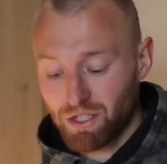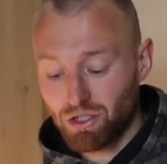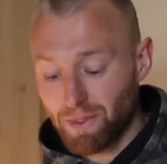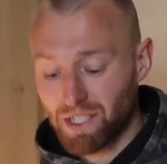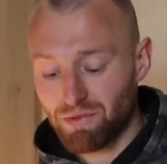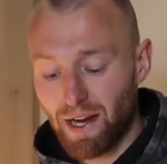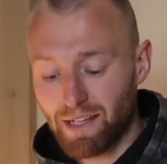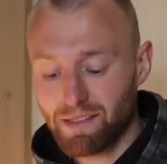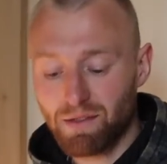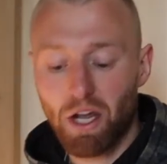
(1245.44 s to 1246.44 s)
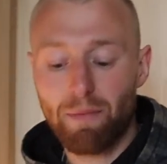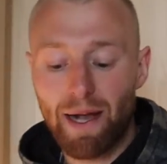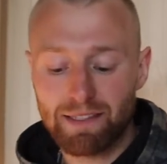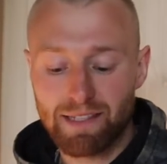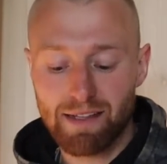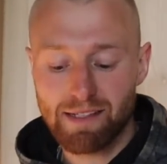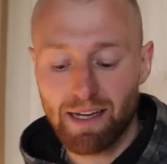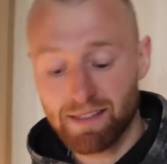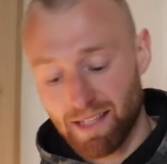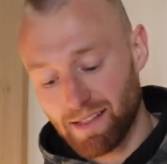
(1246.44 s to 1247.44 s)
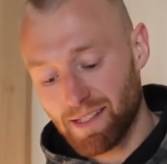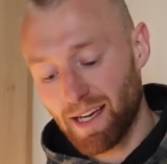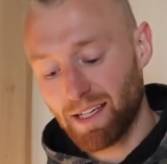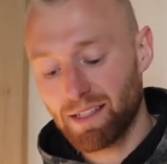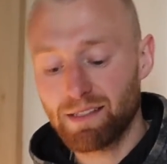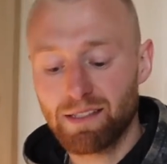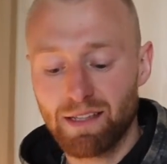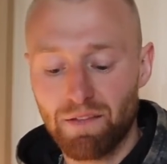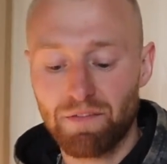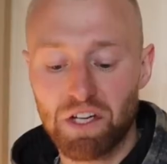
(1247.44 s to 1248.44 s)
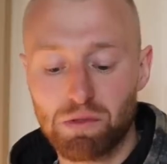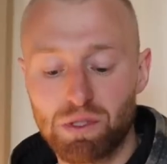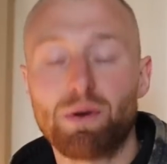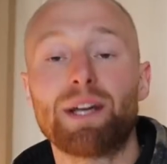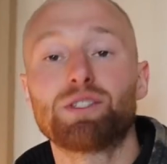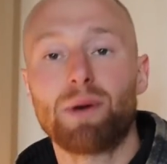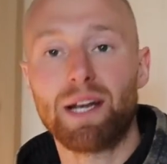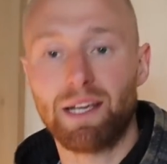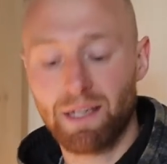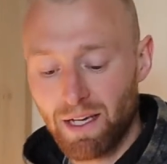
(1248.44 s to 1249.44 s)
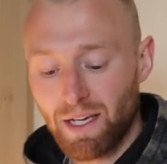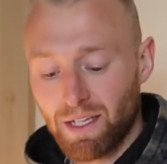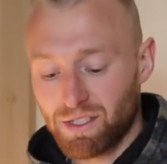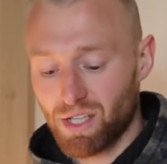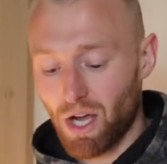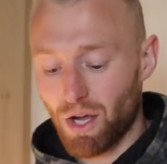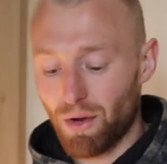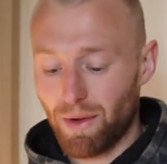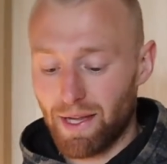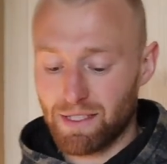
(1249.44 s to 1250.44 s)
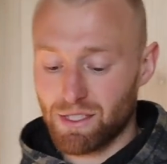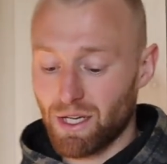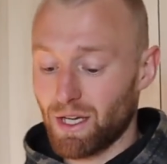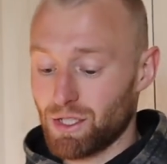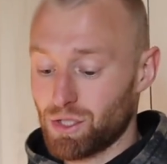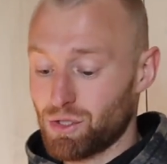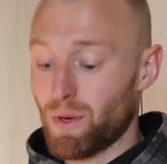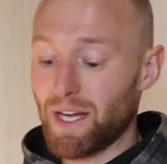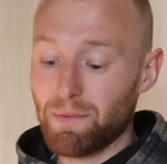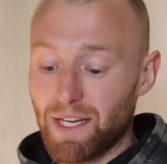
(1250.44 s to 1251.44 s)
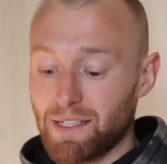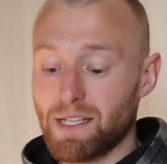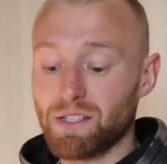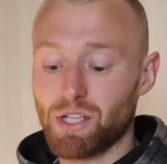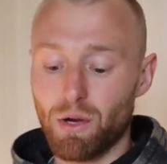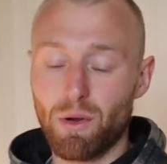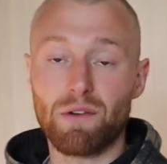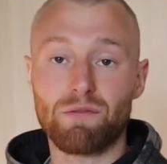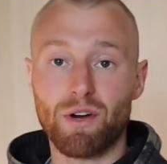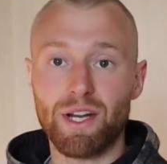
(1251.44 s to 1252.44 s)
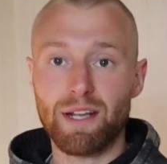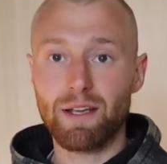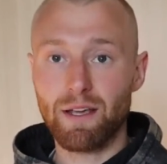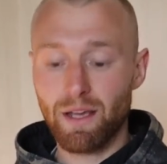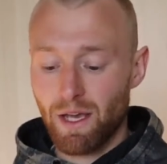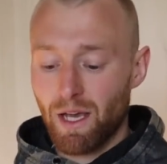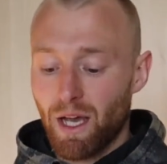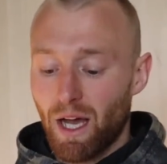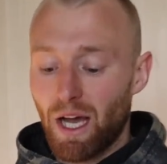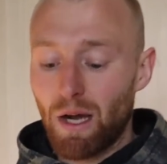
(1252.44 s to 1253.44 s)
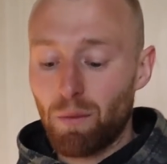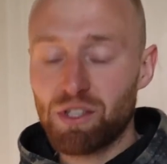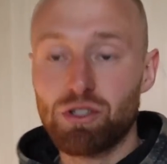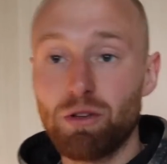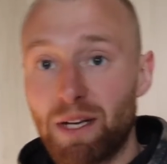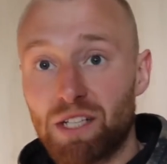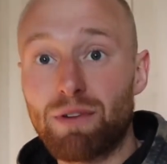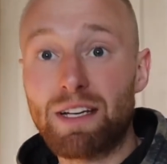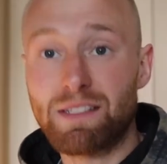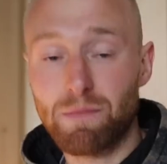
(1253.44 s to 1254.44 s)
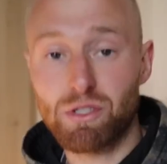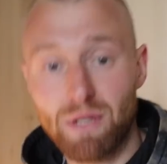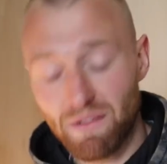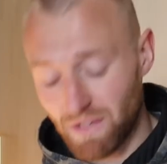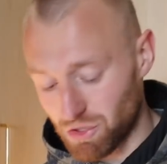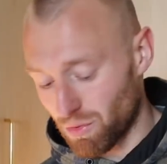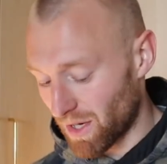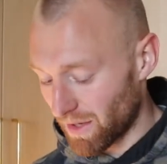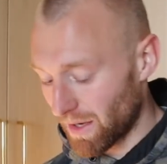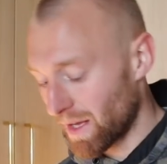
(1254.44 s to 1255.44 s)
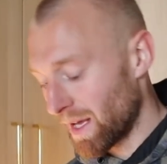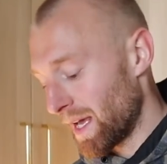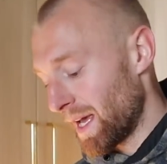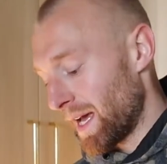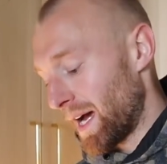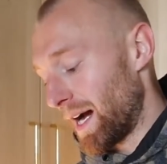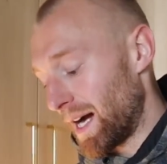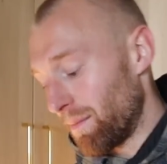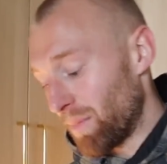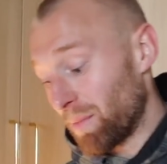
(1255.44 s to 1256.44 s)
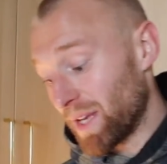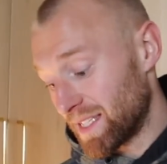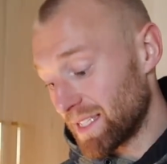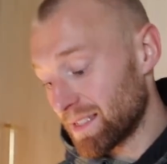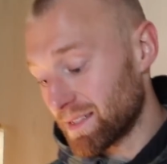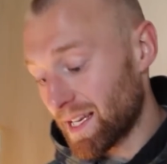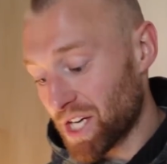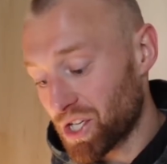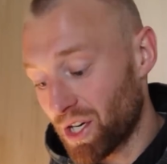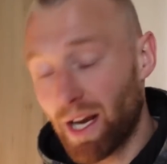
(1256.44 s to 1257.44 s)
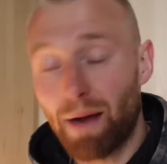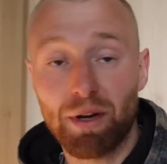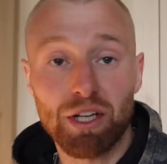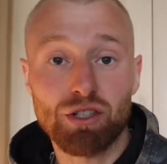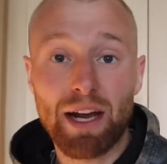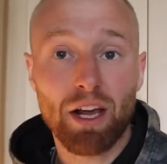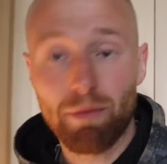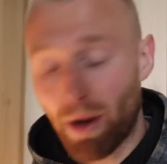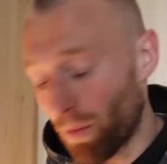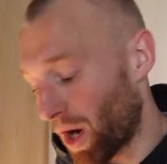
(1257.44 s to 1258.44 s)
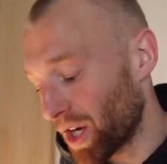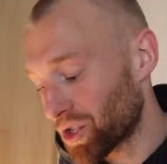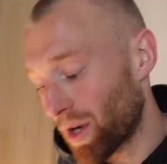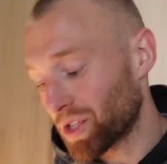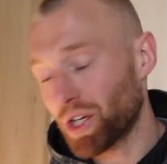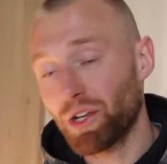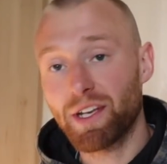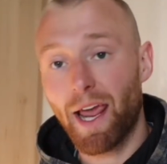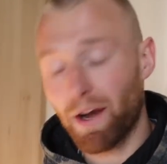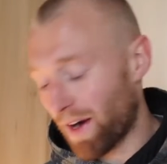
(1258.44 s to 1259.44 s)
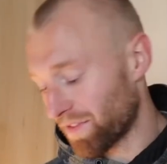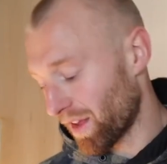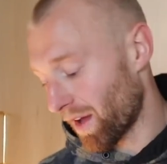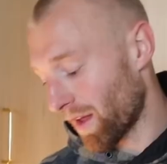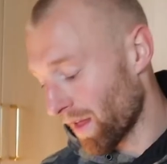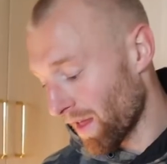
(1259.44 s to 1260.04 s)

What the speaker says: 2 minutes rest, go back to 10 seconds, 10 seconds, then finish with 20-20. So it's 20 minutes in total of running with 2 minutes rest in between of each one. It'll be a decent session. I'm gonna track it on my watch. I'll show you the data after.